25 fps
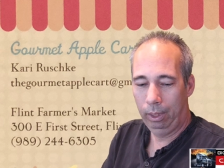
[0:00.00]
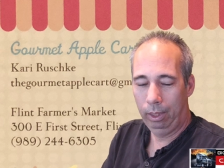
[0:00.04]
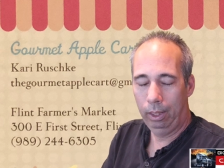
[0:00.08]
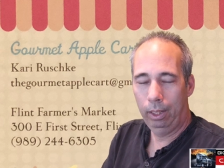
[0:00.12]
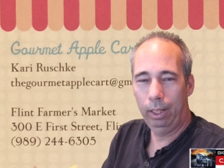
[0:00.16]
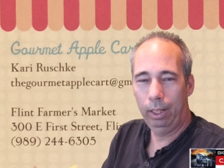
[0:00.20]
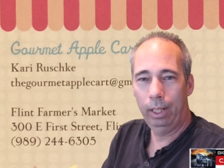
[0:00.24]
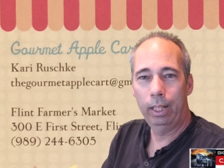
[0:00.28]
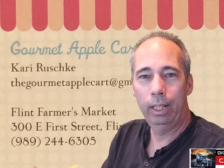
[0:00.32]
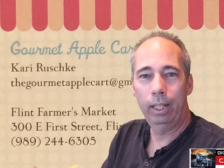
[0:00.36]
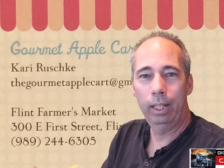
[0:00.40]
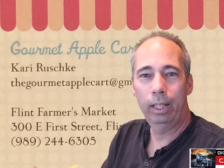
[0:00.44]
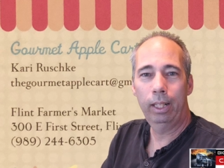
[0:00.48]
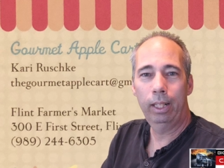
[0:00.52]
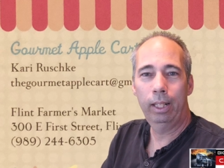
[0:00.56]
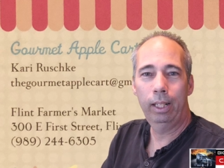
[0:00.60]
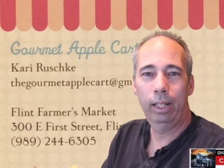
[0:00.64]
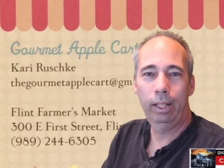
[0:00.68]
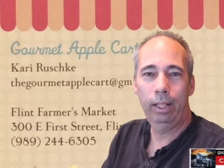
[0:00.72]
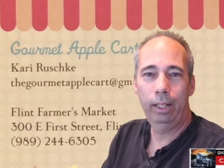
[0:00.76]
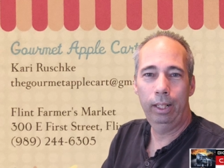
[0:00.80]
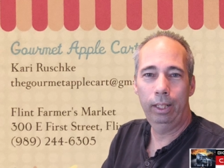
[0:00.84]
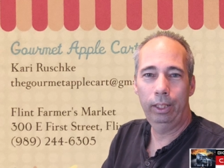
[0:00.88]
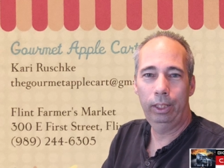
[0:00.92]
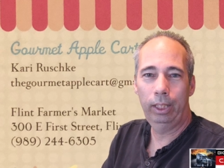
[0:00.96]
and
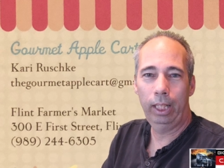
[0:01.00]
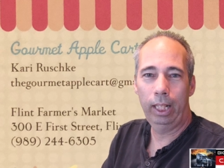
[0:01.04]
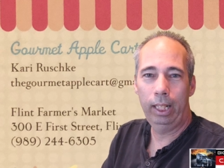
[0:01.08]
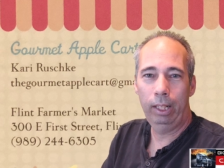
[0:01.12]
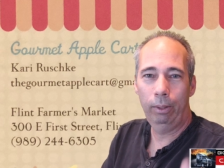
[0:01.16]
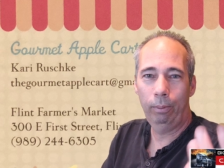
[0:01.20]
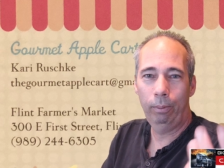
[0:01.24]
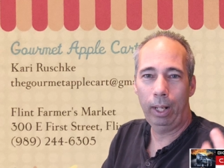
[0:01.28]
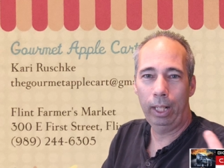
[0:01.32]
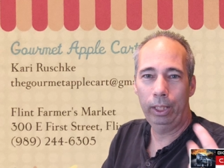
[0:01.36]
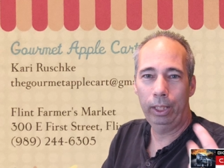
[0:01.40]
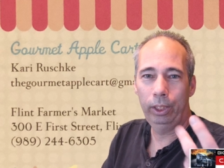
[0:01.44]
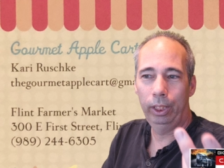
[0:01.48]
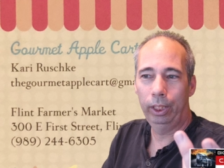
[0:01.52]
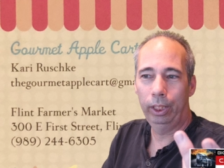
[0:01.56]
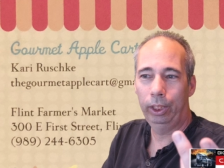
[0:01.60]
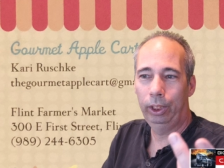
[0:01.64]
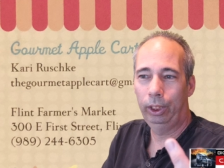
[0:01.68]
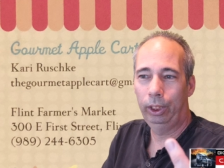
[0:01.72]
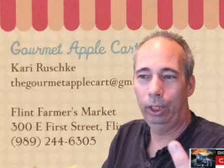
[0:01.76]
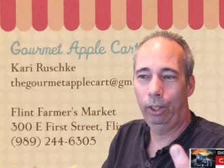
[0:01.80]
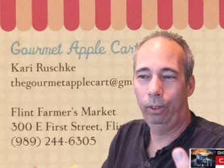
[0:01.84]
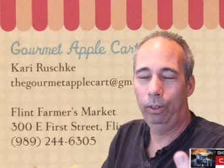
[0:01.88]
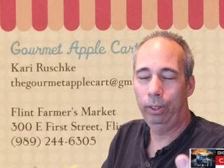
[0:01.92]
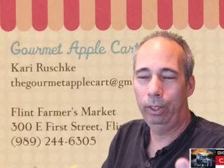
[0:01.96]
Not and say you watch this
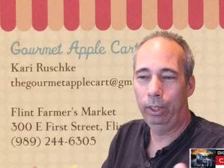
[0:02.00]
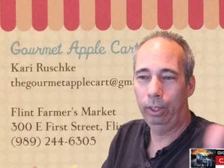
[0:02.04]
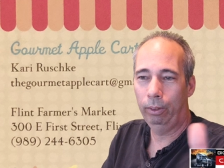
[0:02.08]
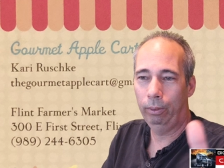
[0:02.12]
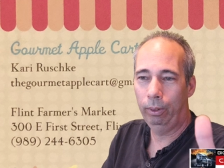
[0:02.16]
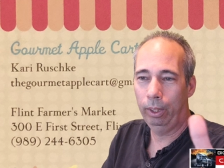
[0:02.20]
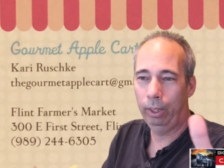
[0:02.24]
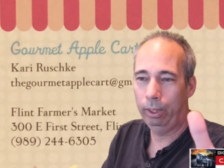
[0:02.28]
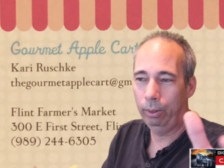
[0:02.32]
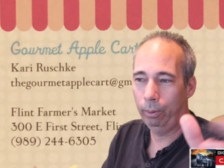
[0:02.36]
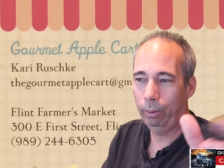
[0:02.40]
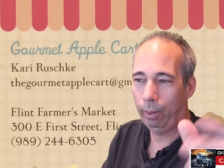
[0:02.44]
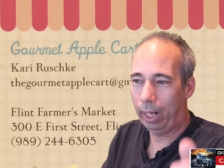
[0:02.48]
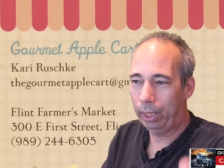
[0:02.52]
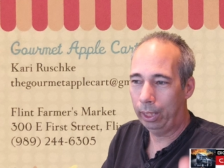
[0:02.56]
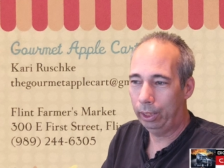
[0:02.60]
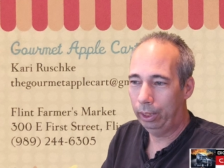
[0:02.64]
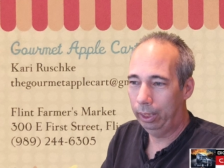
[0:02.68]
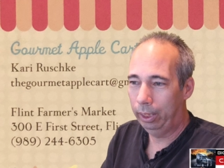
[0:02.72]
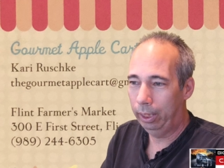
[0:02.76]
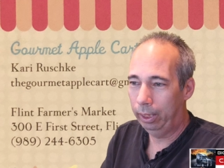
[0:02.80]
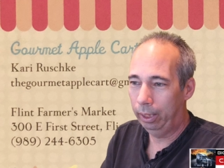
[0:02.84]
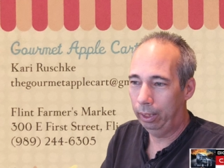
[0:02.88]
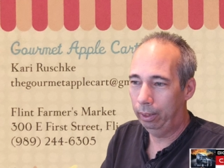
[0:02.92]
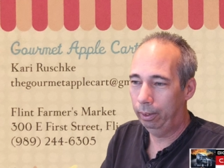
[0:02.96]
show and you're and you're watching
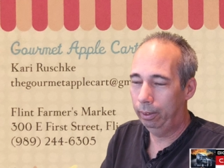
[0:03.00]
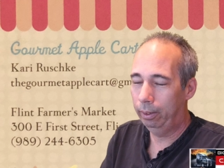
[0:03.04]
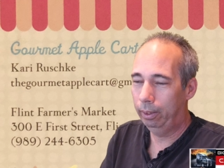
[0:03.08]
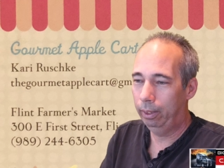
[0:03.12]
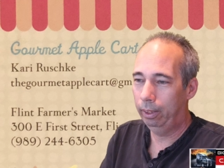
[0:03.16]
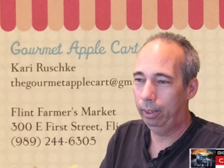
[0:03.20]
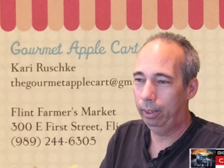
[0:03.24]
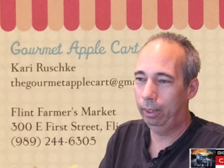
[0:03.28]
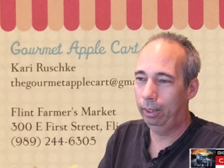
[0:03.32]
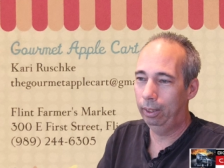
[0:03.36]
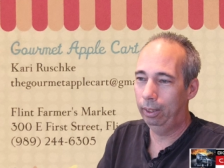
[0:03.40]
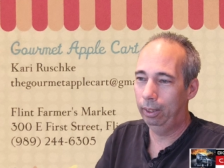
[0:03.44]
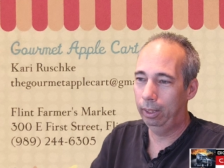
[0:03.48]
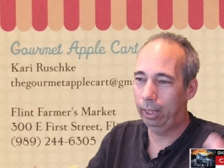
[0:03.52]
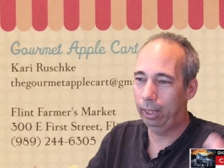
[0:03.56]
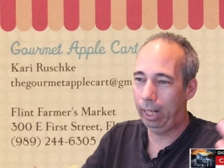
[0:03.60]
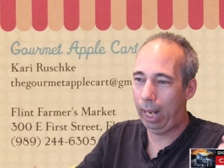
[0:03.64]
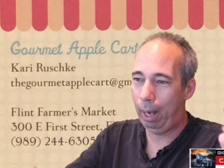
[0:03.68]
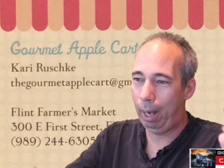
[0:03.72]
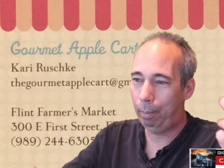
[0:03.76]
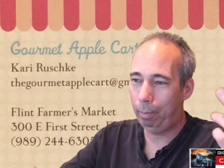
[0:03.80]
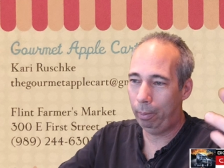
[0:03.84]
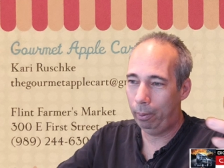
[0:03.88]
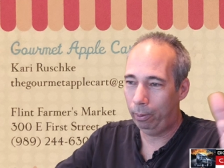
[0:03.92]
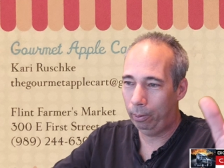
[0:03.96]
the the
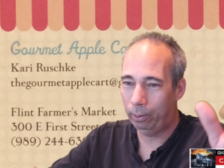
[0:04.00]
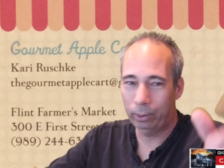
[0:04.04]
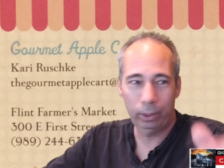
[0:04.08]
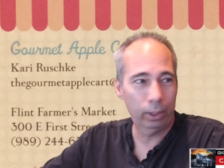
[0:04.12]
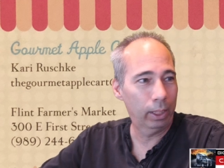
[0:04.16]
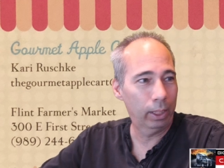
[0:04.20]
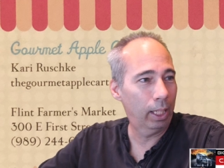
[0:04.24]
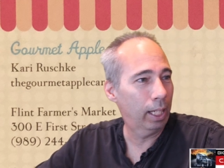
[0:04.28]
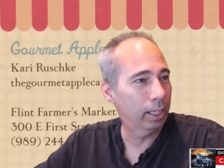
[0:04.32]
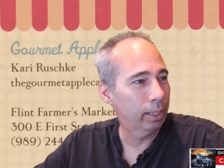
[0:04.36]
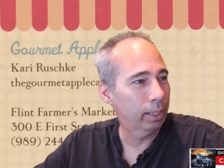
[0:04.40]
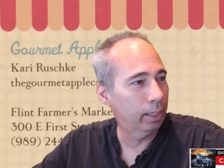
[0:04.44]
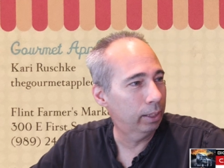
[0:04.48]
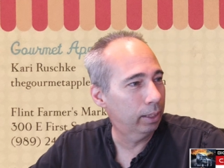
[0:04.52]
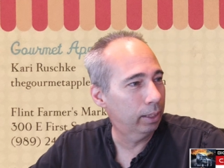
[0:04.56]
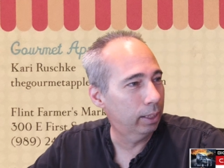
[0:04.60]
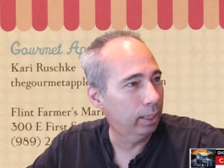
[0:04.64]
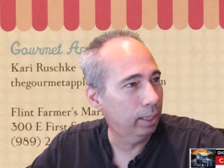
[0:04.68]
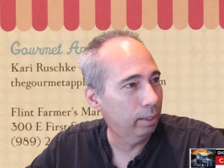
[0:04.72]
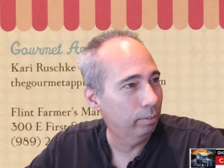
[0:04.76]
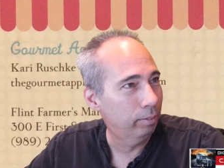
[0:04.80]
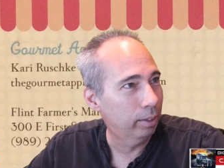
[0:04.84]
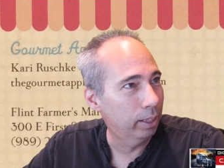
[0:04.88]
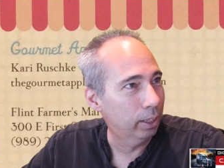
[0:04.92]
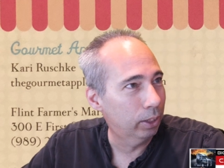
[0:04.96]
apples on the
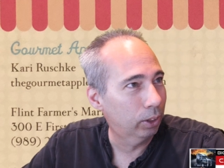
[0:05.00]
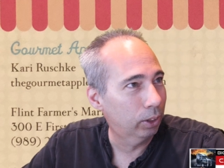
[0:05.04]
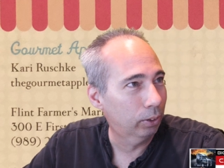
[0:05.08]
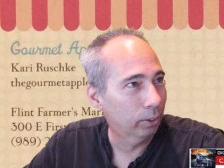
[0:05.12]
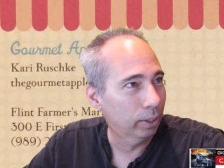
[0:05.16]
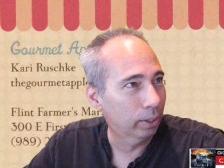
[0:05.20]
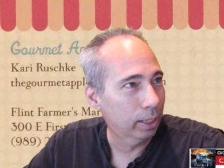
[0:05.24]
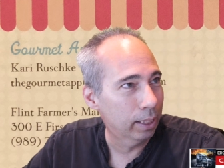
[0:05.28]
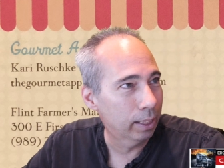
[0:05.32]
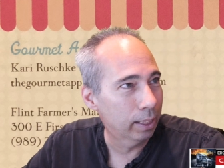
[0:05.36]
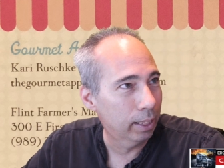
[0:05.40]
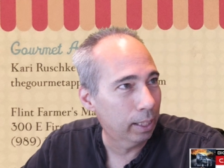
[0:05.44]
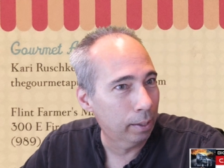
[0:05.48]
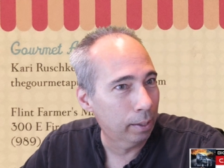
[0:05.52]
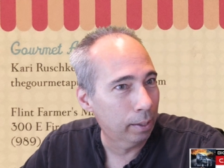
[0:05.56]
TV screen there.